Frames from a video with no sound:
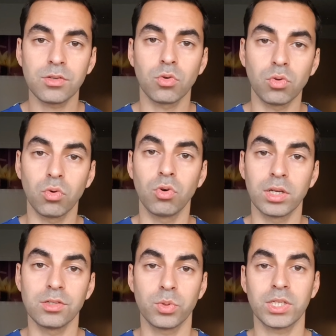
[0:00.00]
are all
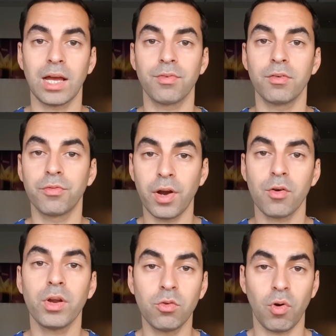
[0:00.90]
organs which have a
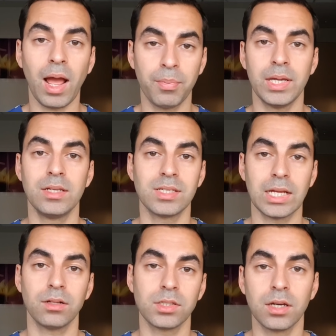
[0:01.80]
very rapid
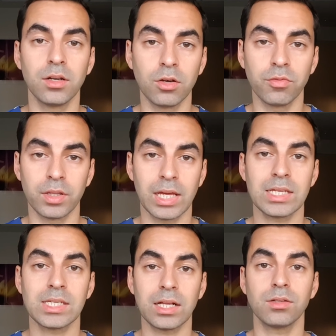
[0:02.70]
cell turnover. Their
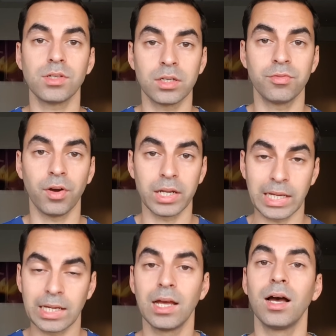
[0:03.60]
cells are
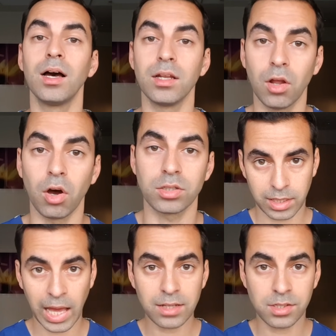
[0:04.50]
dividing a lot.
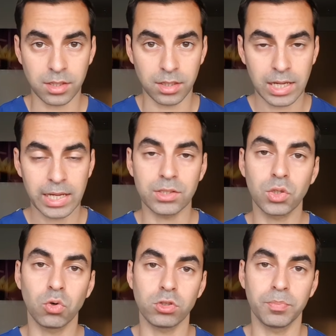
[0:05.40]
Cancer is
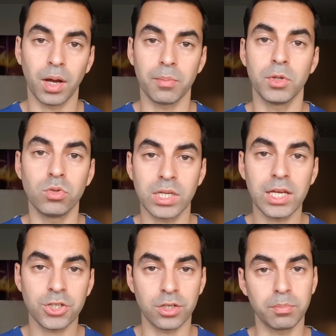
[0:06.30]
caused by
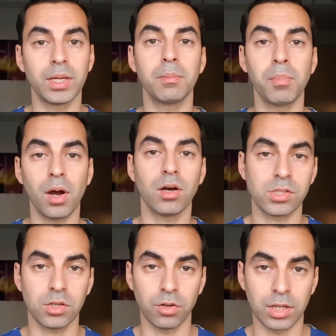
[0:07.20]
mutation being
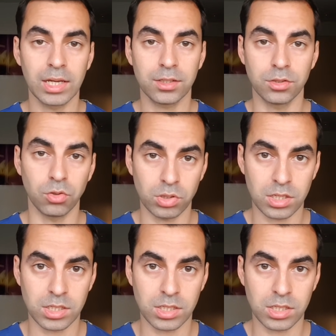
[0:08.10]
passed on to daughter